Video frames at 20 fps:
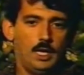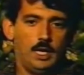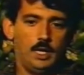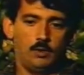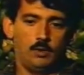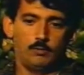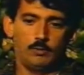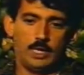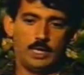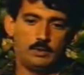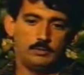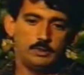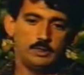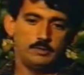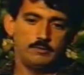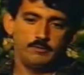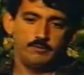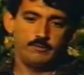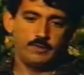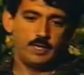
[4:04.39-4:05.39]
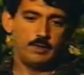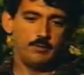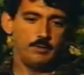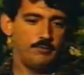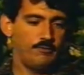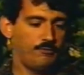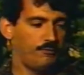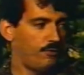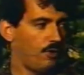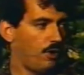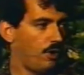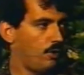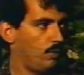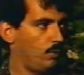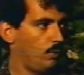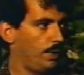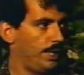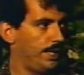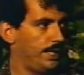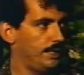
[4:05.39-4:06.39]
around it very far
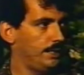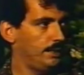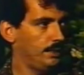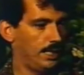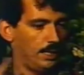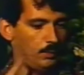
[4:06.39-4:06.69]
away,